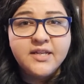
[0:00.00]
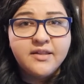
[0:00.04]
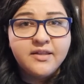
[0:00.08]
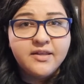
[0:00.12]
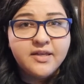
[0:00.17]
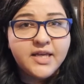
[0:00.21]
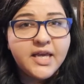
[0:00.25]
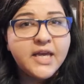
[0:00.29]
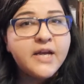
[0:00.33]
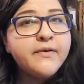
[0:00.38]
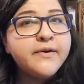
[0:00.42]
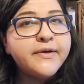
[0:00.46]
the
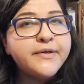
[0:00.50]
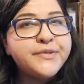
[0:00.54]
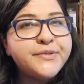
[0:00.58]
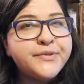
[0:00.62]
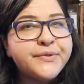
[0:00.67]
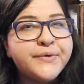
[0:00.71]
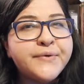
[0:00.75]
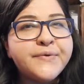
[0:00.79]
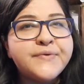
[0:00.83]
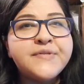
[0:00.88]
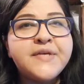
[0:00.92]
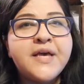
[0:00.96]

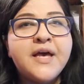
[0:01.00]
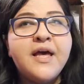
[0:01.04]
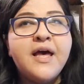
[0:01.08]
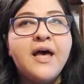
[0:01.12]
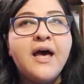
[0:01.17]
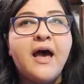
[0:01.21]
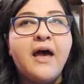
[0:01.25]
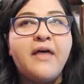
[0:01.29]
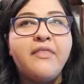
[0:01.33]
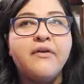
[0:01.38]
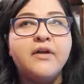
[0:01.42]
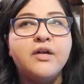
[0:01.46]
characters.
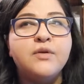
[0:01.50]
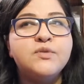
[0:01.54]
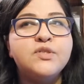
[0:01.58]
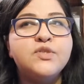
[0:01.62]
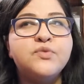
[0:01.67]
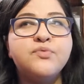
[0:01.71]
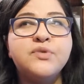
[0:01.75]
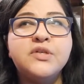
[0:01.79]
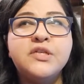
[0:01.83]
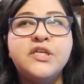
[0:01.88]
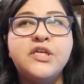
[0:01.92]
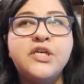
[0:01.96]
I thought it was
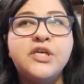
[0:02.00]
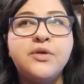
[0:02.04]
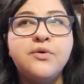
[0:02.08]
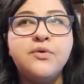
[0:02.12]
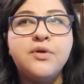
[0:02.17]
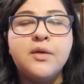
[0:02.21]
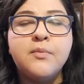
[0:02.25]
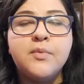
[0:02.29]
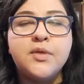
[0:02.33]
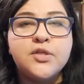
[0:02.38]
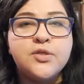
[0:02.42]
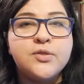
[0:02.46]
really cute.
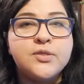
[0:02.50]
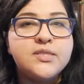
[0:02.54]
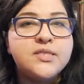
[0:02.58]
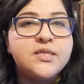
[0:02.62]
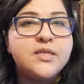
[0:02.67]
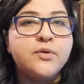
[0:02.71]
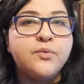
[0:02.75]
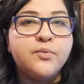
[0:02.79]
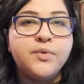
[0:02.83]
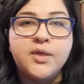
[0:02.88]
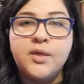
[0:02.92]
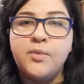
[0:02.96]
I'm interested
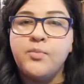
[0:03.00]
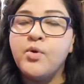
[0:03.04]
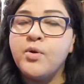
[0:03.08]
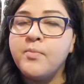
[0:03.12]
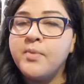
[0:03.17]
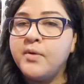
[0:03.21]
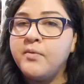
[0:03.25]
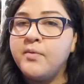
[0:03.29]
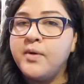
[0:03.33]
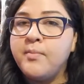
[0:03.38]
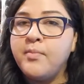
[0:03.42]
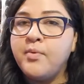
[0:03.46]
in reading more by
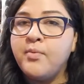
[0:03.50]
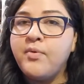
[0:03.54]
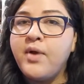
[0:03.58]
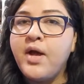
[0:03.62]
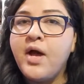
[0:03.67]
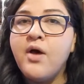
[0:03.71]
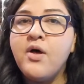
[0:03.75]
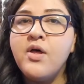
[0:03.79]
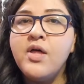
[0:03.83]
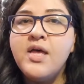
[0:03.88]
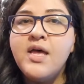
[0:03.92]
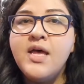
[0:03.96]
Rainbow
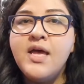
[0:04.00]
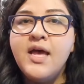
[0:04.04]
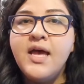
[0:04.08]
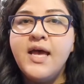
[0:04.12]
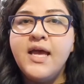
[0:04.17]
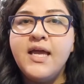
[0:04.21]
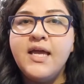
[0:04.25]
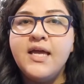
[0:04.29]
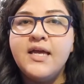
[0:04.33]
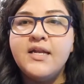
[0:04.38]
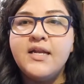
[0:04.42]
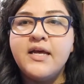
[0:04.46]
Rowell.
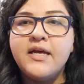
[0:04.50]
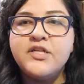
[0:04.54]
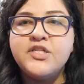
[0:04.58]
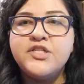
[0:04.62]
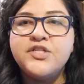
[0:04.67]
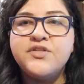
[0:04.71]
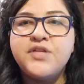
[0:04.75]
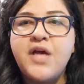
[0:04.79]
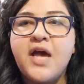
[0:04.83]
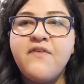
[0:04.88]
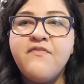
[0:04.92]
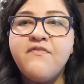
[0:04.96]
And I
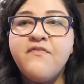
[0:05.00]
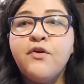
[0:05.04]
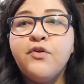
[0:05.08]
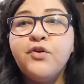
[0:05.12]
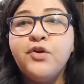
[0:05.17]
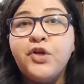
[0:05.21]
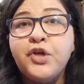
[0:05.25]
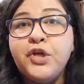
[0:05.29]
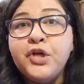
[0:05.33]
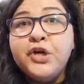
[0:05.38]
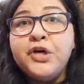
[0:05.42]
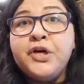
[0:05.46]
just, I
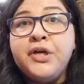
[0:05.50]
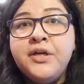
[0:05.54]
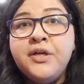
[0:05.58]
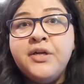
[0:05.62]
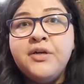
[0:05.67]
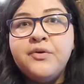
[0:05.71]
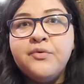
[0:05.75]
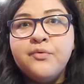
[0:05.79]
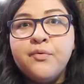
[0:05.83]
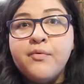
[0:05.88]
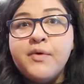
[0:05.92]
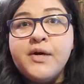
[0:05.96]
felt good
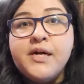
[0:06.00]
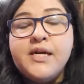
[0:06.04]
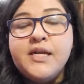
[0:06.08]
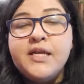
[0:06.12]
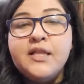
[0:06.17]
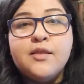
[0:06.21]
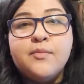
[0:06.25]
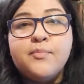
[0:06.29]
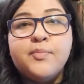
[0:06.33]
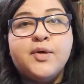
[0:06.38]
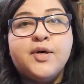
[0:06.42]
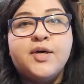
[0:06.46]
reading
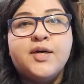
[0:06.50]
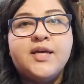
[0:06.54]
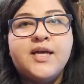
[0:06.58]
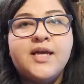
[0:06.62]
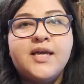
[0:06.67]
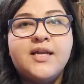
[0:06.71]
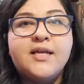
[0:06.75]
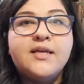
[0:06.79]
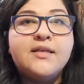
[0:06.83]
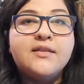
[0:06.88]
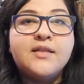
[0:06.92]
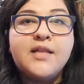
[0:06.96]
the book.
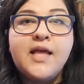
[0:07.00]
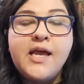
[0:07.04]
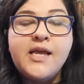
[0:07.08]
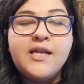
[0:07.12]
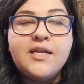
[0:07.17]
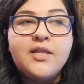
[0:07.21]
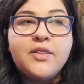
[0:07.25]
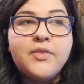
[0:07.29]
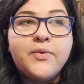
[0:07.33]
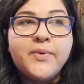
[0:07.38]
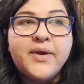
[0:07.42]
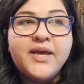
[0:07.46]
And I
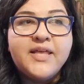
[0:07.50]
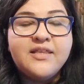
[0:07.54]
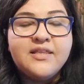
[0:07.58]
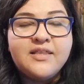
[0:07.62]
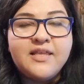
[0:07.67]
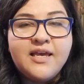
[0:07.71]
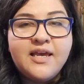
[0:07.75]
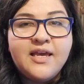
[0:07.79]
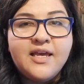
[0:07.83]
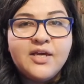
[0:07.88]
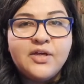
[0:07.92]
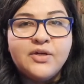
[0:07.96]
liked the way that
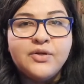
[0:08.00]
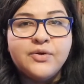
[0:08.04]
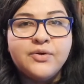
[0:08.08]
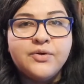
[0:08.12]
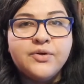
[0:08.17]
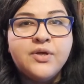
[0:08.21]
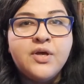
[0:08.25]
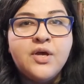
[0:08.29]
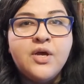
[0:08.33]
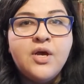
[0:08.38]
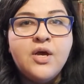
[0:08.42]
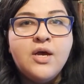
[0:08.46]
they handled
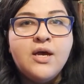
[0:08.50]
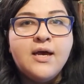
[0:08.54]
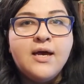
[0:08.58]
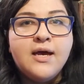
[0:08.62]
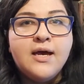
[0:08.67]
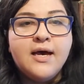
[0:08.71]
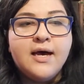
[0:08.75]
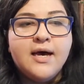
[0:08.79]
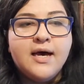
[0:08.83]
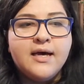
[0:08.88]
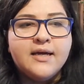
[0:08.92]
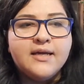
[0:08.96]

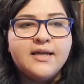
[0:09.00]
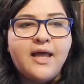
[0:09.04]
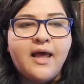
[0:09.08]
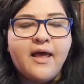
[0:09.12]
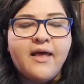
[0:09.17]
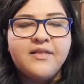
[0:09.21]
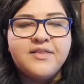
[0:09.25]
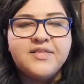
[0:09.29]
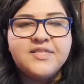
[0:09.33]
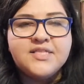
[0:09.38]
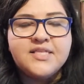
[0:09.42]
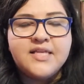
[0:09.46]
uh,
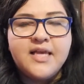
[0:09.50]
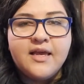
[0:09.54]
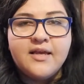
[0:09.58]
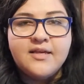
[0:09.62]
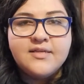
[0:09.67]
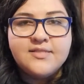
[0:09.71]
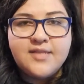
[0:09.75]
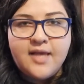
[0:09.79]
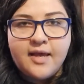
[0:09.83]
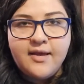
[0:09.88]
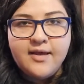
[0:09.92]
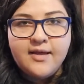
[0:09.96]
Kath's
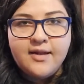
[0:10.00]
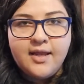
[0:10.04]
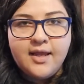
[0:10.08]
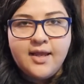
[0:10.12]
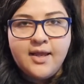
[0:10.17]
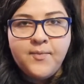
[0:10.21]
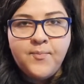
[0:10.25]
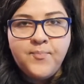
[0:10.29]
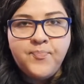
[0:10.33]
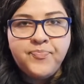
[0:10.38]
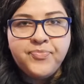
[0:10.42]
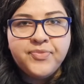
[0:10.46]
anxiety.
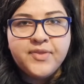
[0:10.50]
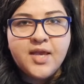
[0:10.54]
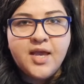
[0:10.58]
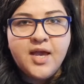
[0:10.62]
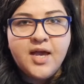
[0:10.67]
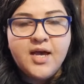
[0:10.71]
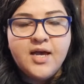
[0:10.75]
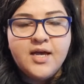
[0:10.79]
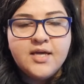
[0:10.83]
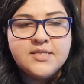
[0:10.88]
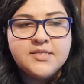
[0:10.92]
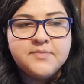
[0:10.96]

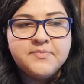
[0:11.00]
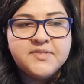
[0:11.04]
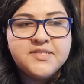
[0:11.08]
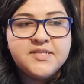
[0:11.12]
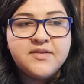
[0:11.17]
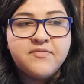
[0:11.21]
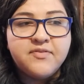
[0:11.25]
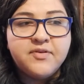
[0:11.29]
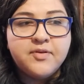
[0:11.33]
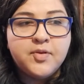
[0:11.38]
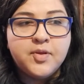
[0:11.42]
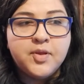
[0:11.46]
Uh,
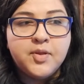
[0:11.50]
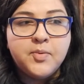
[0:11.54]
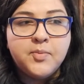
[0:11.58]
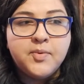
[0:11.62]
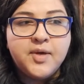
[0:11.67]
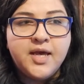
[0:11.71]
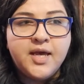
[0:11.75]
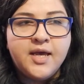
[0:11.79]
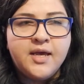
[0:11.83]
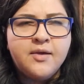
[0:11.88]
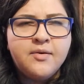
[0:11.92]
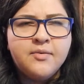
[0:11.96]
specifically the
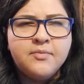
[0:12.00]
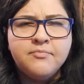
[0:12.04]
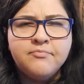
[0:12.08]
way